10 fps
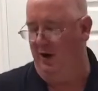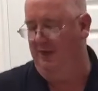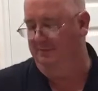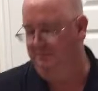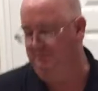All
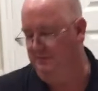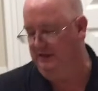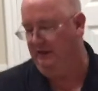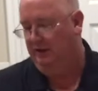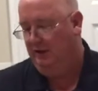right,
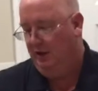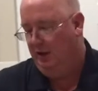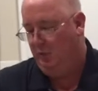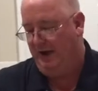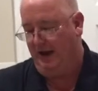
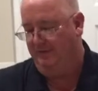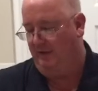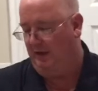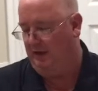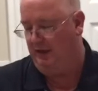we have
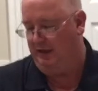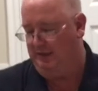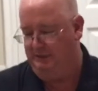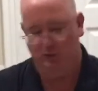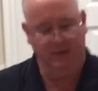
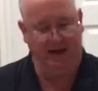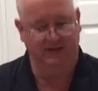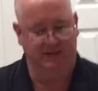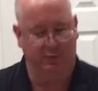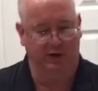our 2
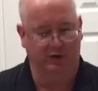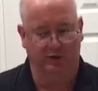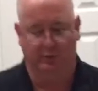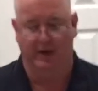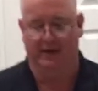patties that we're gonna
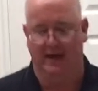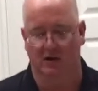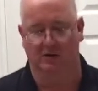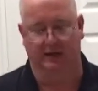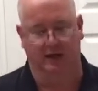cook right
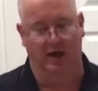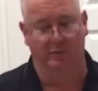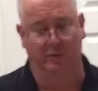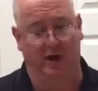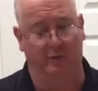now. Got the
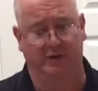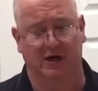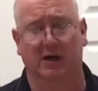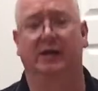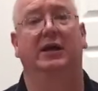
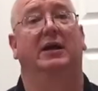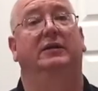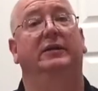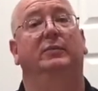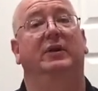awatani, got a
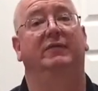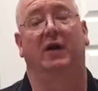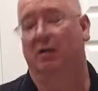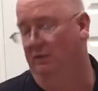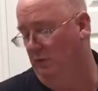little bit of
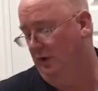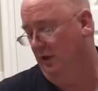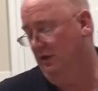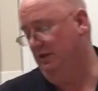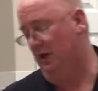olive
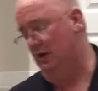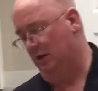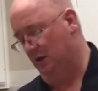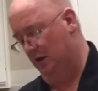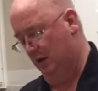oil in there.